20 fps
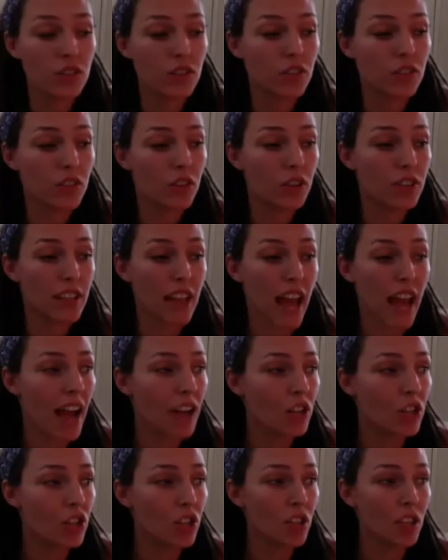there's
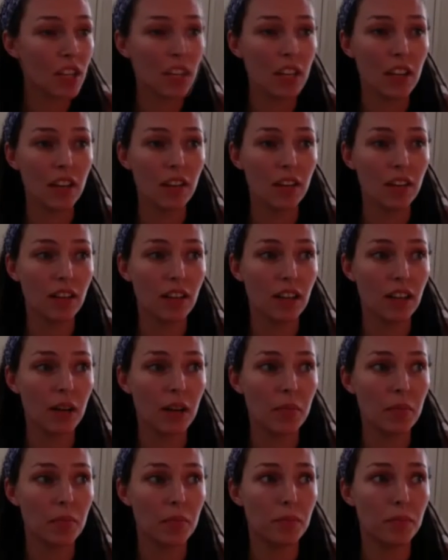actually,
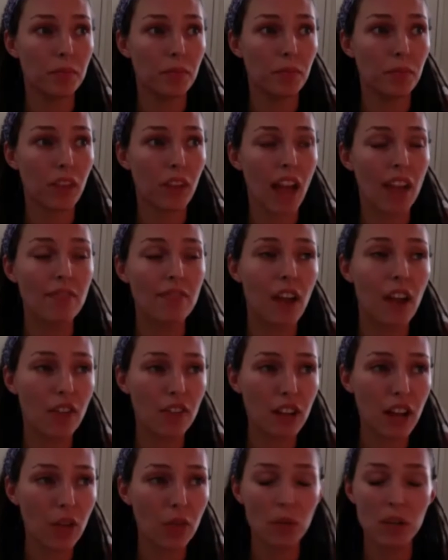I
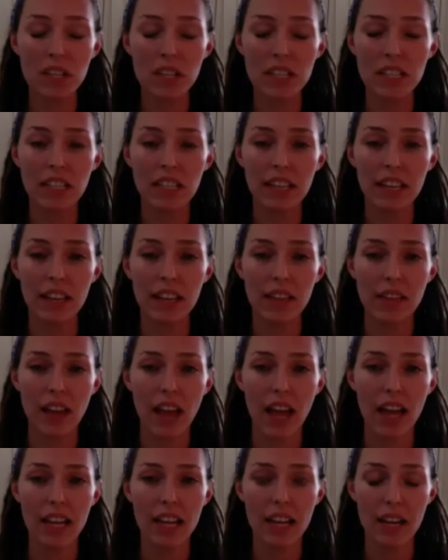found out recently
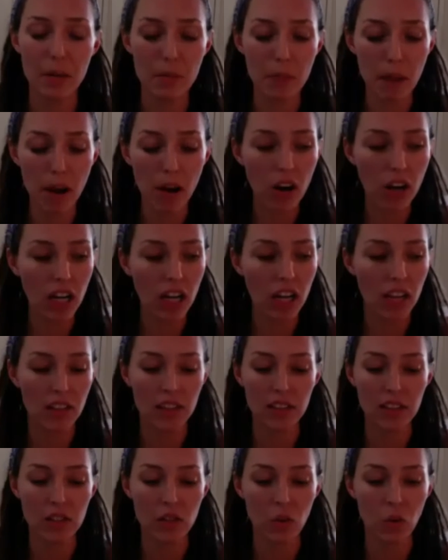that in America,
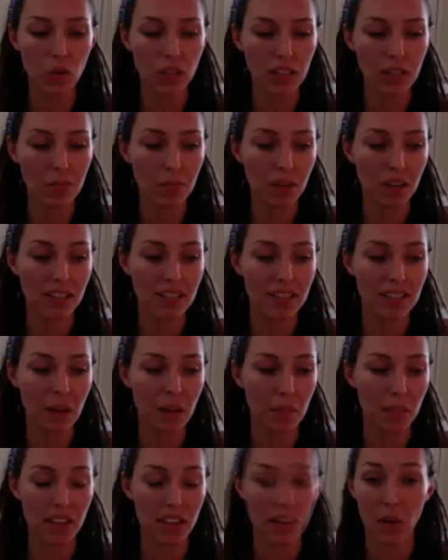this has only been
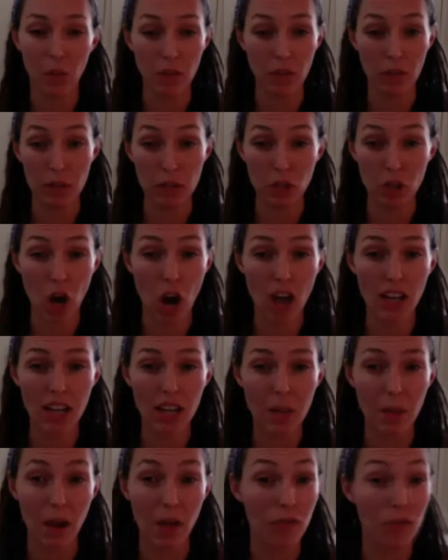something that we've been talking
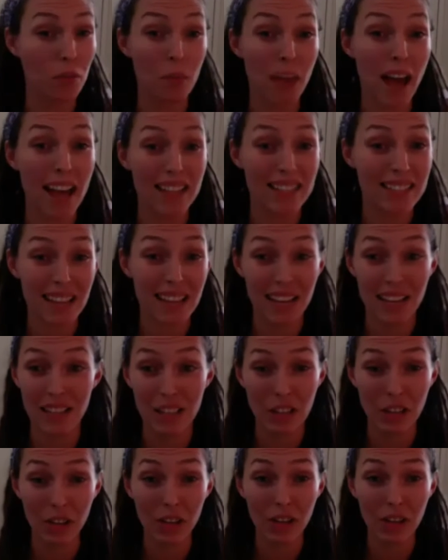about for the past 10
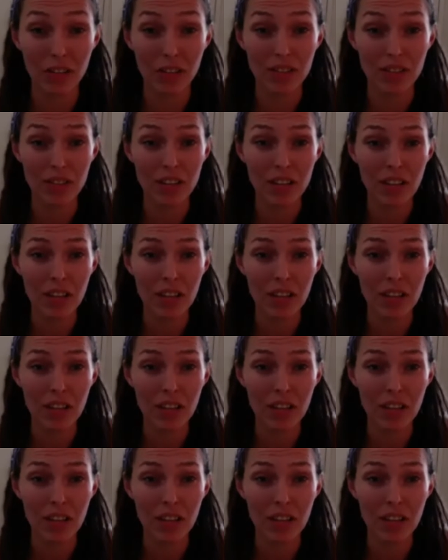years.